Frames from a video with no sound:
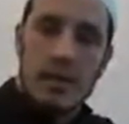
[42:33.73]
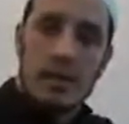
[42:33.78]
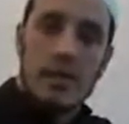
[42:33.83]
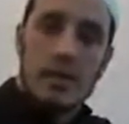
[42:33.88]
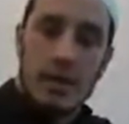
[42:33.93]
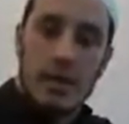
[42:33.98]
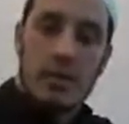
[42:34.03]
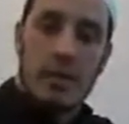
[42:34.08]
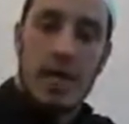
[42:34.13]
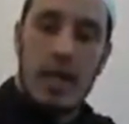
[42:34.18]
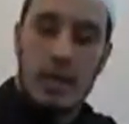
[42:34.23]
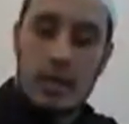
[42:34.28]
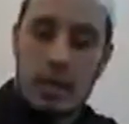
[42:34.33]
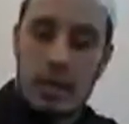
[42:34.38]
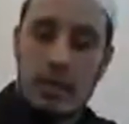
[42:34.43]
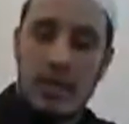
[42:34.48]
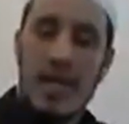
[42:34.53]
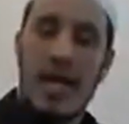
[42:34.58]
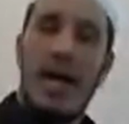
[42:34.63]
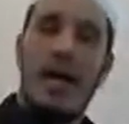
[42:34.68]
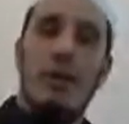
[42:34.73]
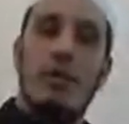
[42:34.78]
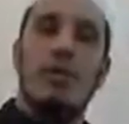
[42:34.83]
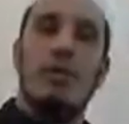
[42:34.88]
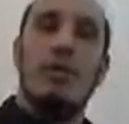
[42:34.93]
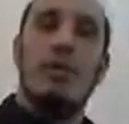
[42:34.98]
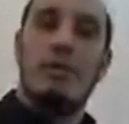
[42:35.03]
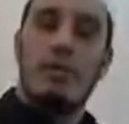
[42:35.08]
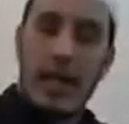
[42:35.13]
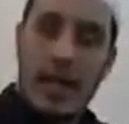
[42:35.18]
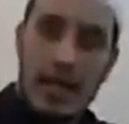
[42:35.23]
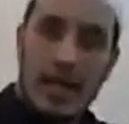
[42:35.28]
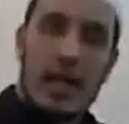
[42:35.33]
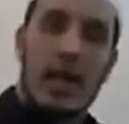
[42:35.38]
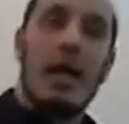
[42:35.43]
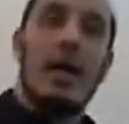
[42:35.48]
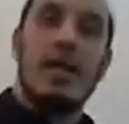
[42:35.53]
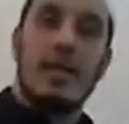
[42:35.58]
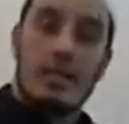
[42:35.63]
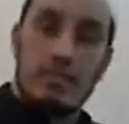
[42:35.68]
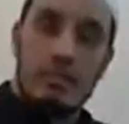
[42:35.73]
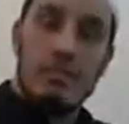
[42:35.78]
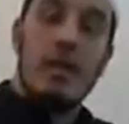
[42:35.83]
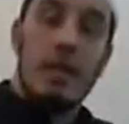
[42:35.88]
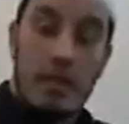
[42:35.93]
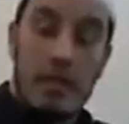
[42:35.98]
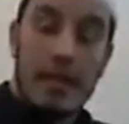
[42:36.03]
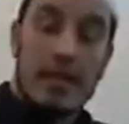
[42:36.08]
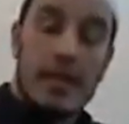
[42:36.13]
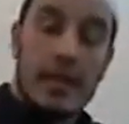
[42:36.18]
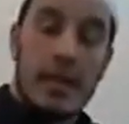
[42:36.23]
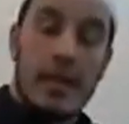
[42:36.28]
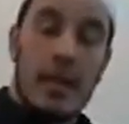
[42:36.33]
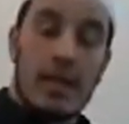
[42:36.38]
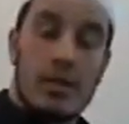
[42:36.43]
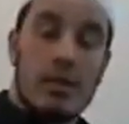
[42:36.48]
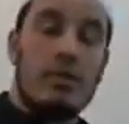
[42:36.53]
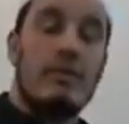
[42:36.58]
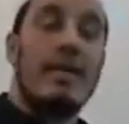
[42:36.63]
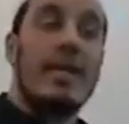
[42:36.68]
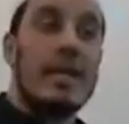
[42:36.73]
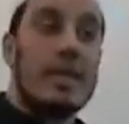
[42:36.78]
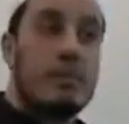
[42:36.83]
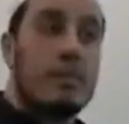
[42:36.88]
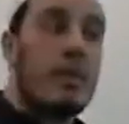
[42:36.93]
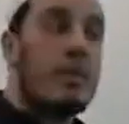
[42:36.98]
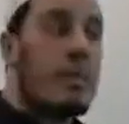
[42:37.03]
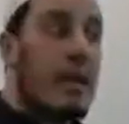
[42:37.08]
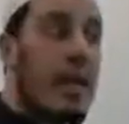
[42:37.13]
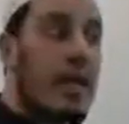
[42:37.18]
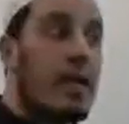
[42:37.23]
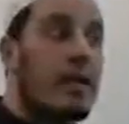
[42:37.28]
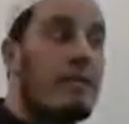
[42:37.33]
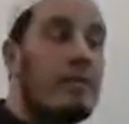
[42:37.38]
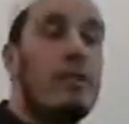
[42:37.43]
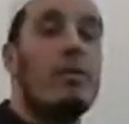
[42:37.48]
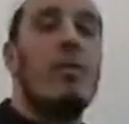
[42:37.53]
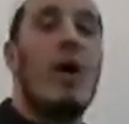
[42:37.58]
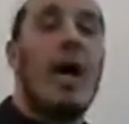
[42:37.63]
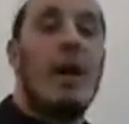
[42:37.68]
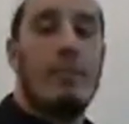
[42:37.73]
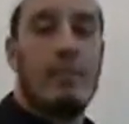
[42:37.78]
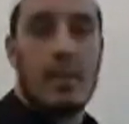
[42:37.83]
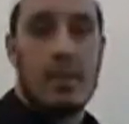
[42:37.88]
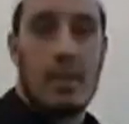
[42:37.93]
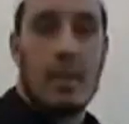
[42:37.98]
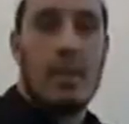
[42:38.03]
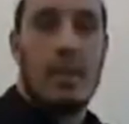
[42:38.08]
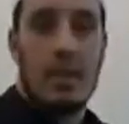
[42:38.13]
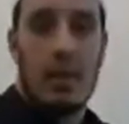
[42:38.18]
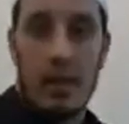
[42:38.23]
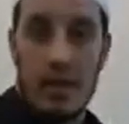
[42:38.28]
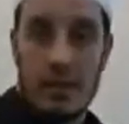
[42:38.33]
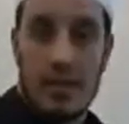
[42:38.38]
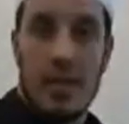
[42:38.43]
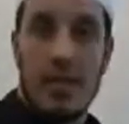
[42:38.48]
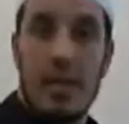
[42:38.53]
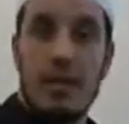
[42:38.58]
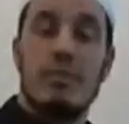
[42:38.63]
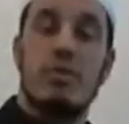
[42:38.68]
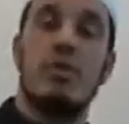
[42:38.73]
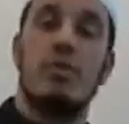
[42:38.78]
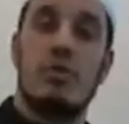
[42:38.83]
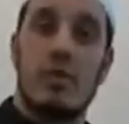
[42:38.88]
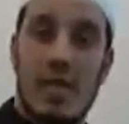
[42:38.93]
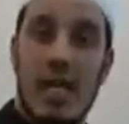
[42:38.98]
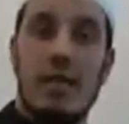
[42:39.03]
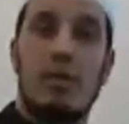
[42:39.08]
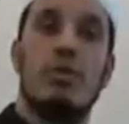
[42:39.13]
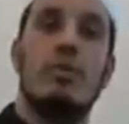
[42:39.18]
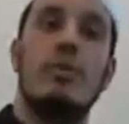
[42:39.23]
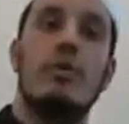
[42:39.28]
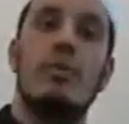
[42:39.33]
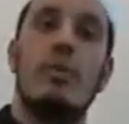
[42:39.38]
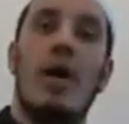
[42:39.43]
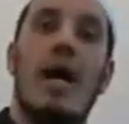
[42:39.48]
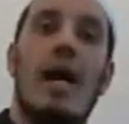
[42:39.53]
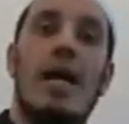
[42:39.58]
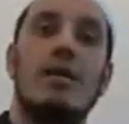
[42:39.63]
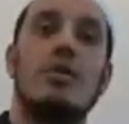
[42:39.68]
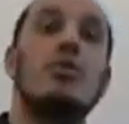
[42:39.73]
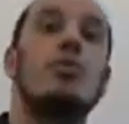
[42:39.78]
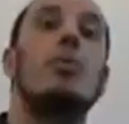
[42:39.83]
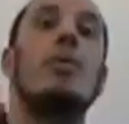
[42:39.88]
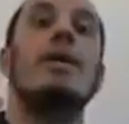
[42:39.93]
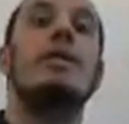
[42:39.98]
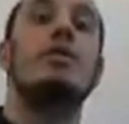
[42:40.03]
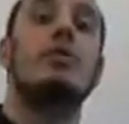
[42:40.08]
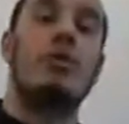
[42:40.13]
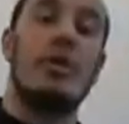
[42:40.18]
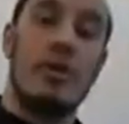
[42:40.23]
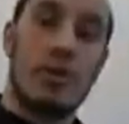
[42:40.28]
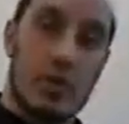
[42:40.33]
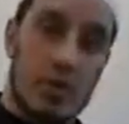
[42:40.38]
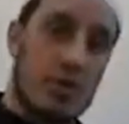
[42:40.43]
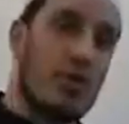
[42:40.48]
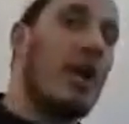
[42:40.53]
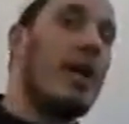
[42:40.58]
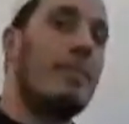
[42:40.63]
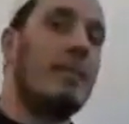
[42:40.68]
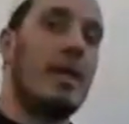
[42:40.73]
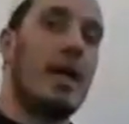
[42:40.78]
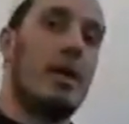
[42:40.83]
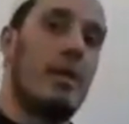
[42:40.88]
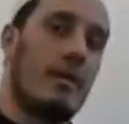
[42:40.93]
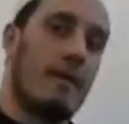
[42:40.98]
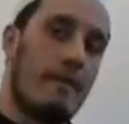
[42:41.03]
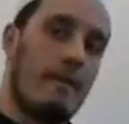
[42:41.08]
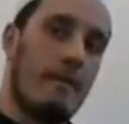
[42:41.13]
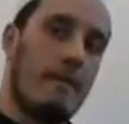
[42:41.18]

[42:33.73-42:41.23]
So yeah, so now Mecca is Medina, sorry, is preparing for Muhammad So Sa'd ibn Mu'ad went to his tribe now.